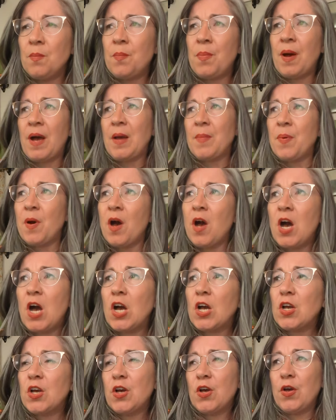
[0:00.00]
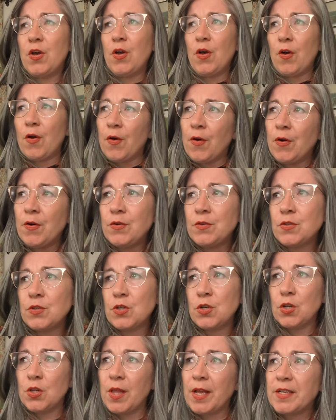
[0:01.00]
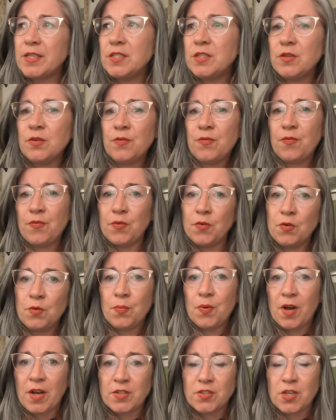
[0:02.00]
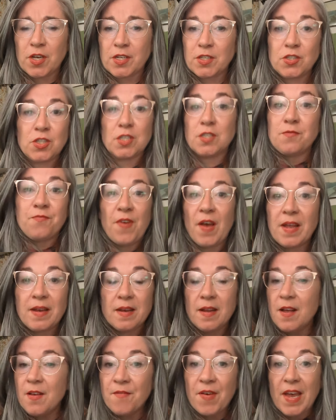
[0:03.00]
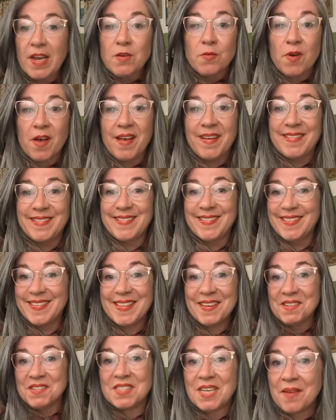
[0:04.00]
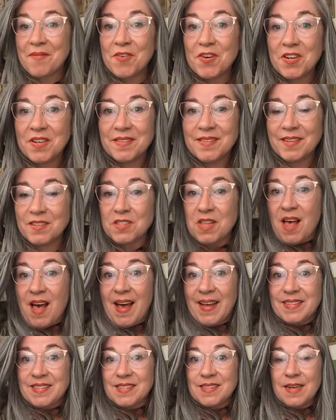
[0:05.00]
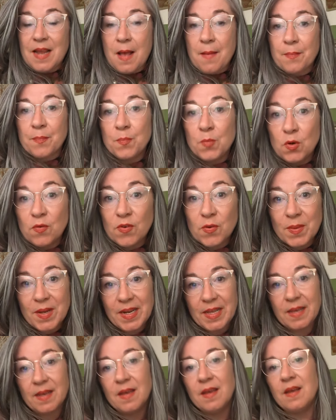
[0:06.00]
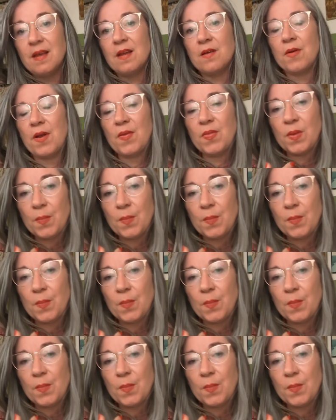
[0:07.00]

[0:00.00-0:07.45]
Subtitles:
BIPOC owned collective food project. Just find one. There's several. There's lots. Move your money. Right?